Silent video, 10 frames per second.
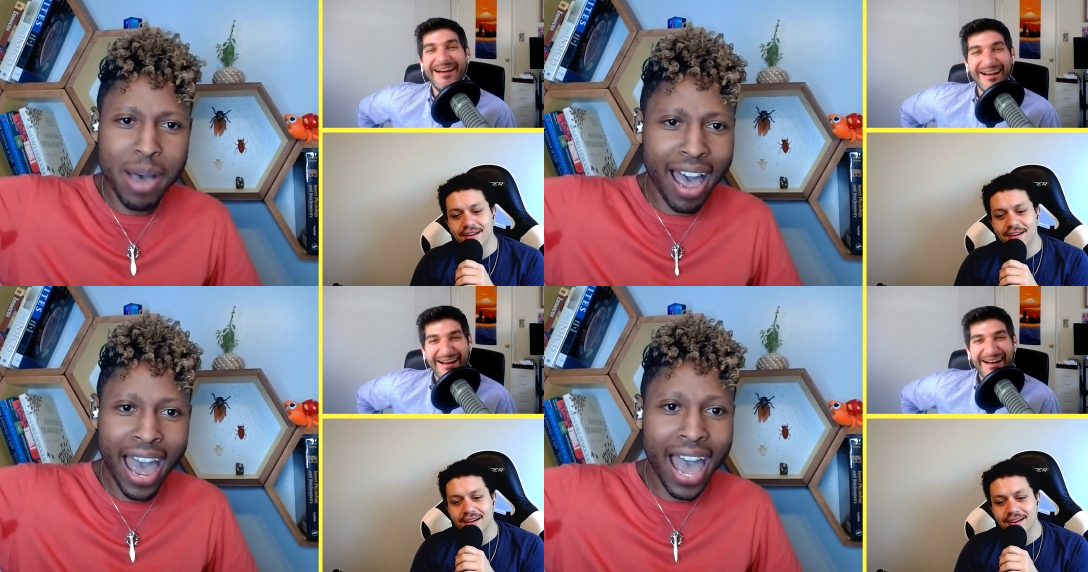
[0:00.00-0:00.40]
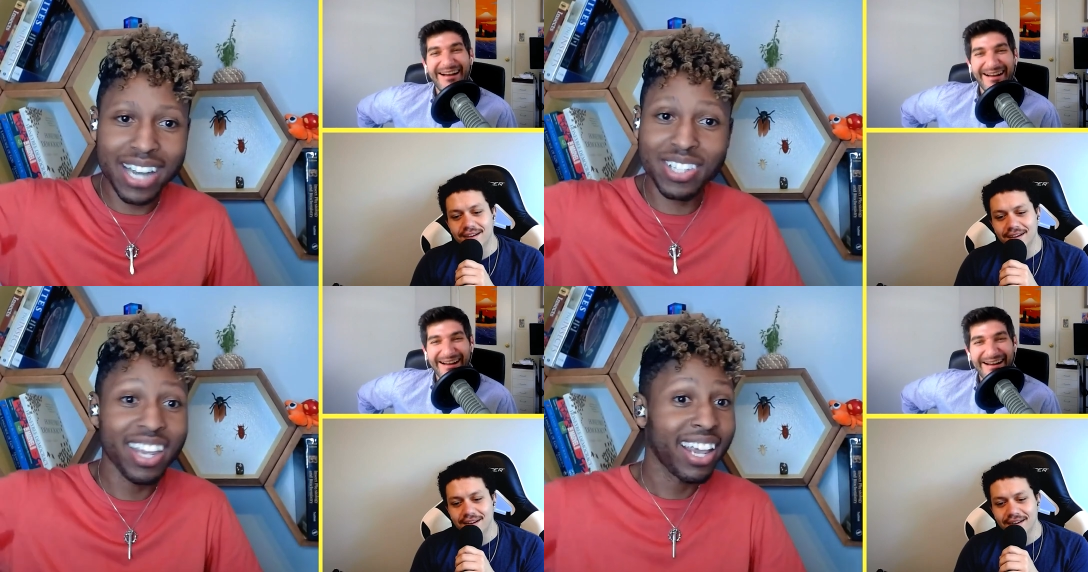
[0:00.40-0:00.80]
Speaker 1: am a
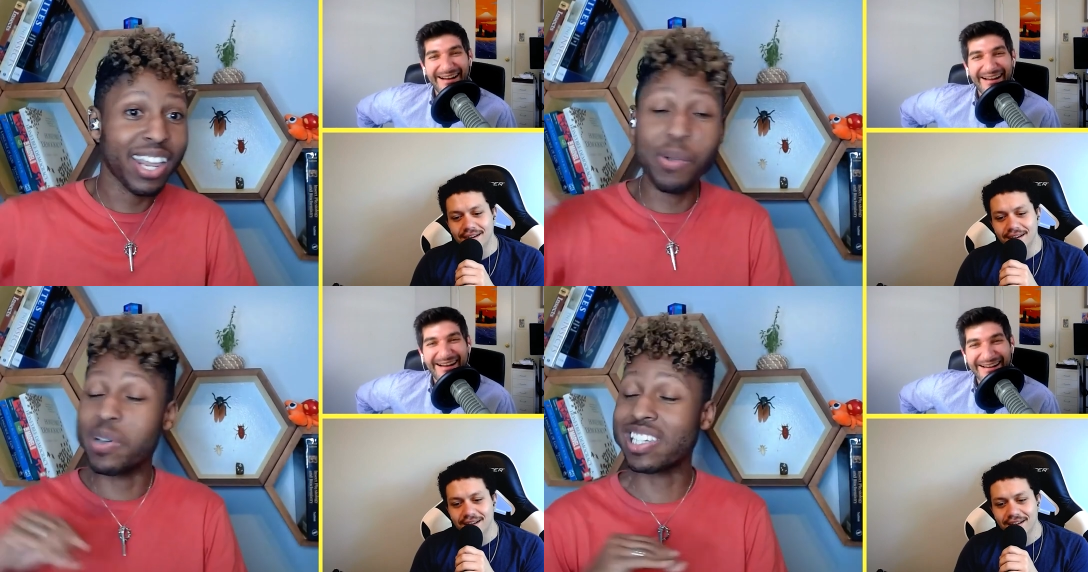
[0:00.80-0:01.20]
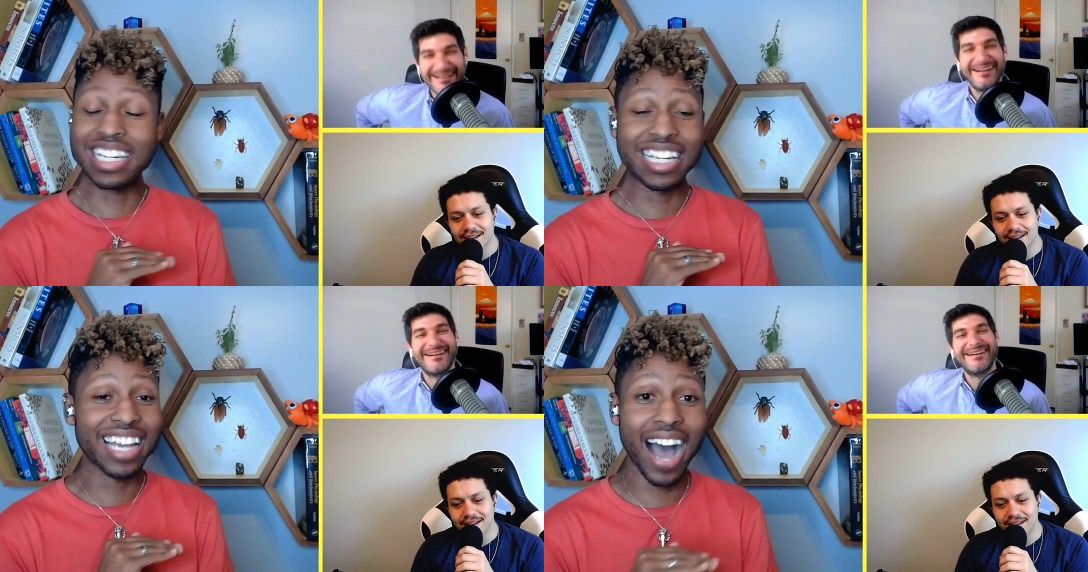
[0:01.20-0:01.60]
hat. He
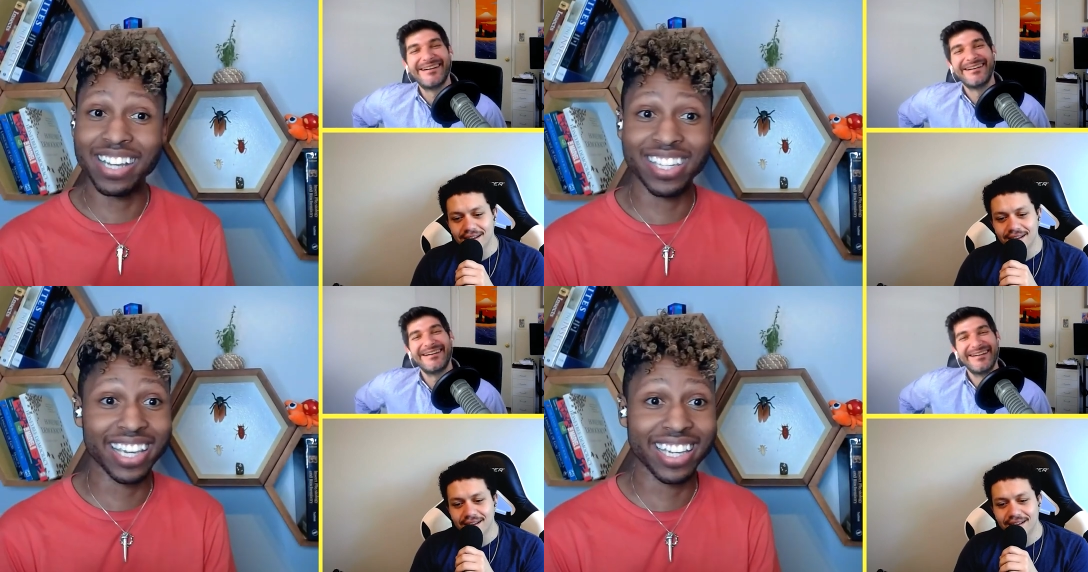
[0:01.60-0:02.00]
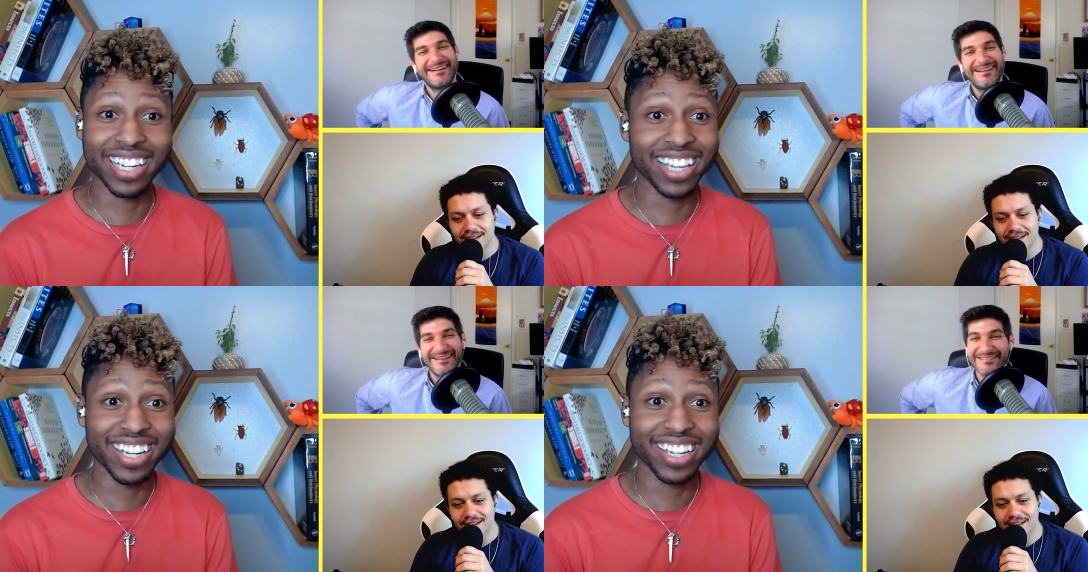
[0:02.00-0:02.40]
was not
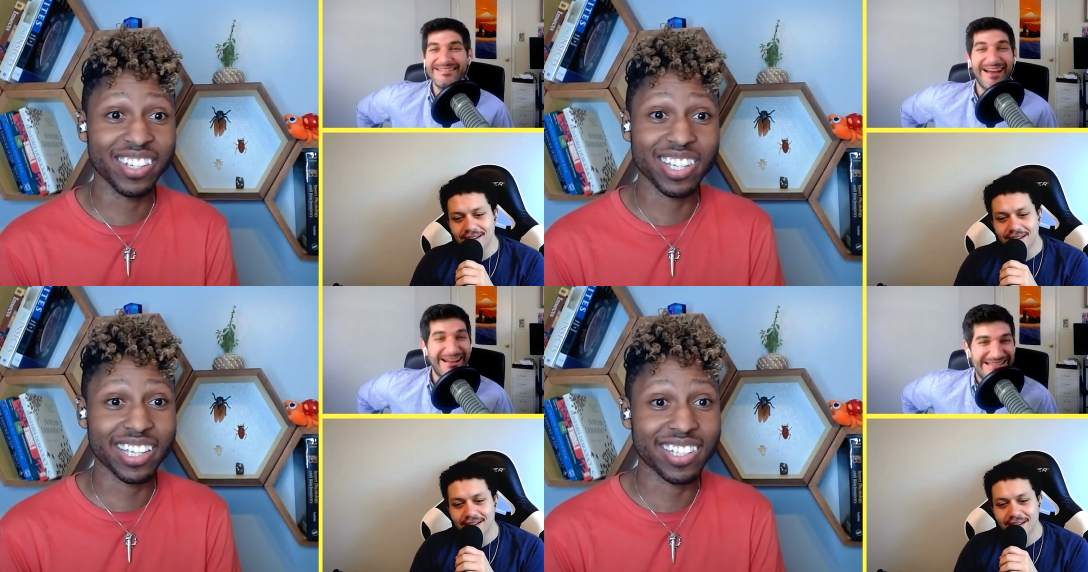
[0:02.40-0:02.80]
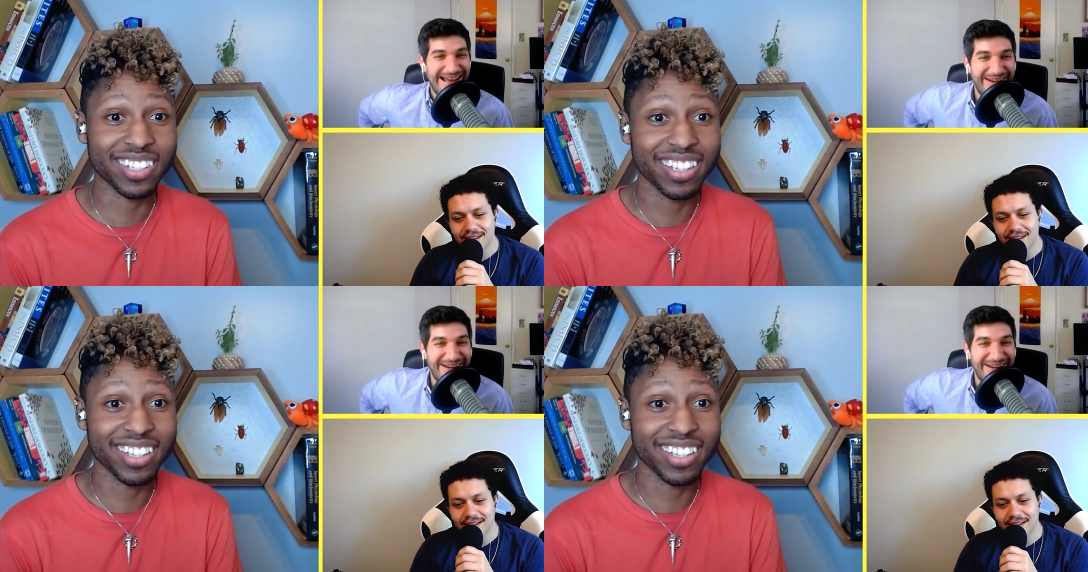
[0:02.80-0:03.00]
digging it. Not like,